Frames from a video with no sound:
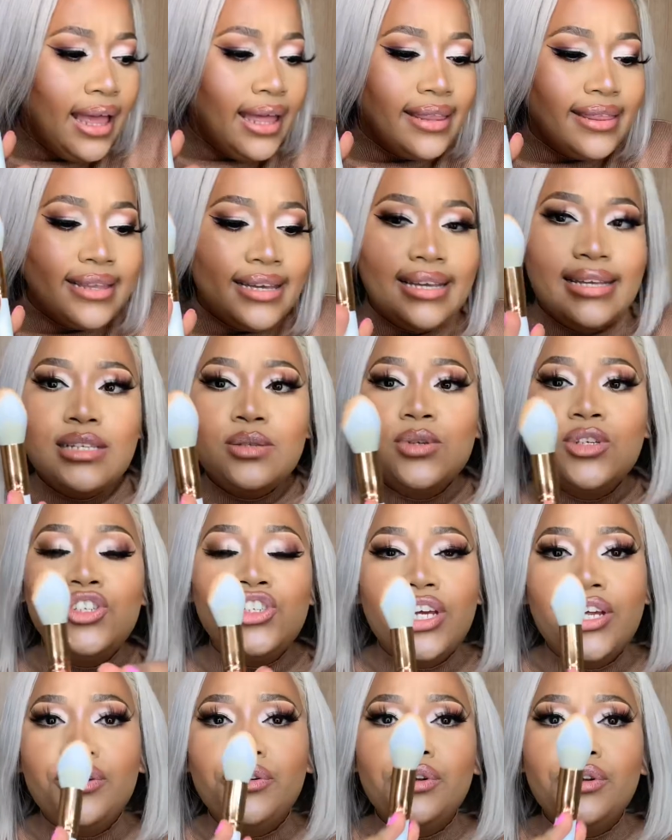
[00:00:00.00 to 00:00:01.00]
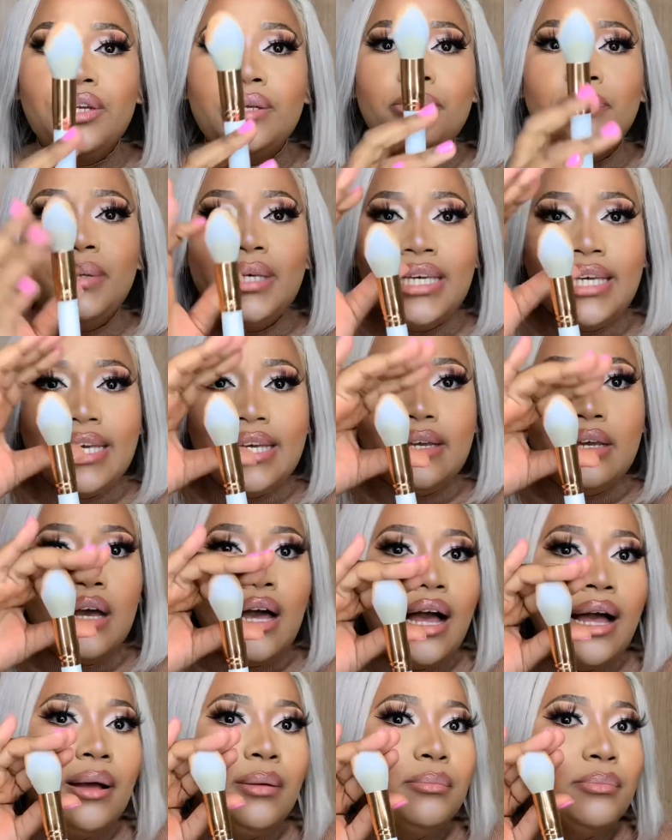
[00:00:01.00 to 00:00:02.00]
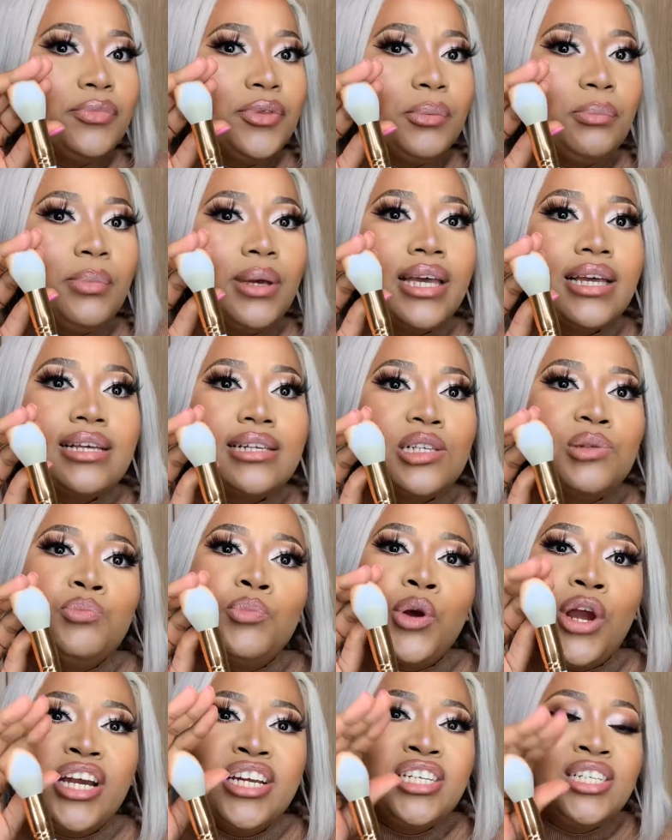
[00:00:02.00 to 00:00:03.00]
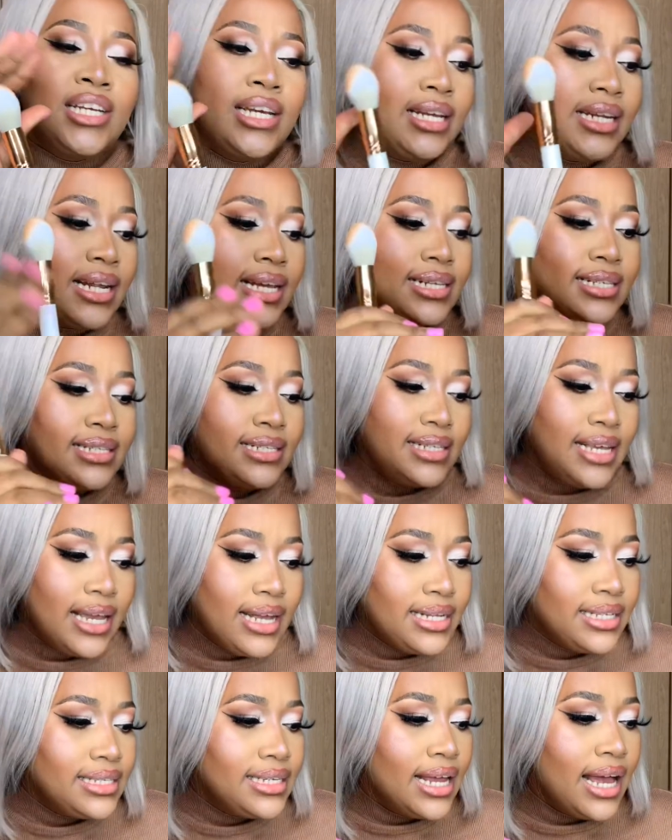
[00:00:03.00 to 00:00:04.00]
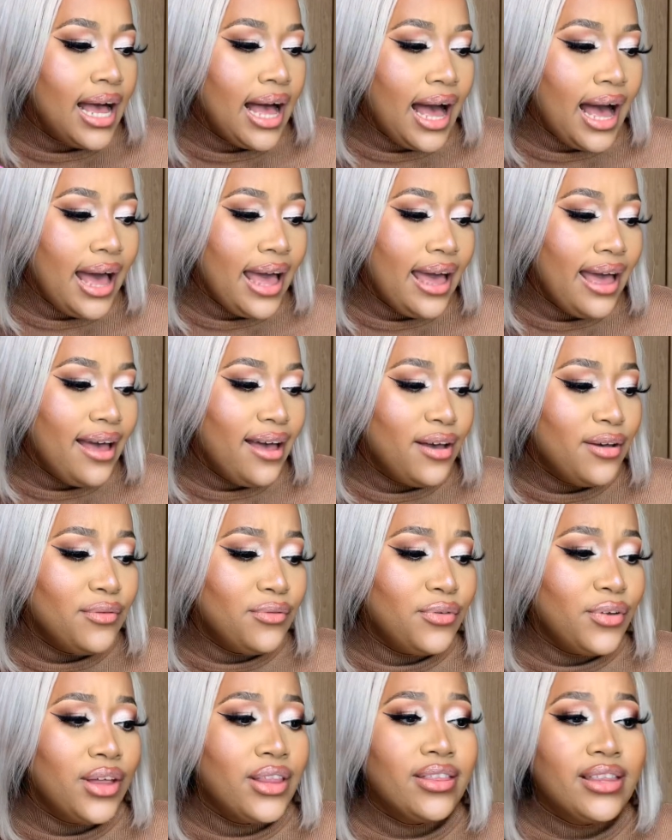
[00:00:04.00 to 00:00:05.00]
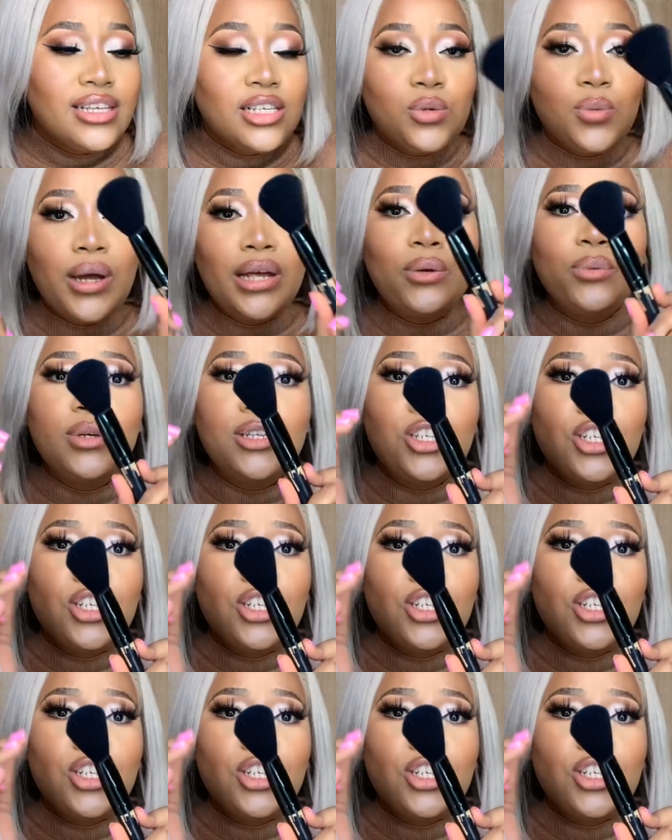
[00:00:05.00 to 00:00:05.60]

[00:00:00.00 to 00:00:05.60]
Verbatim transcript: These would generally be um, the biggest brush in a set. I have this one, which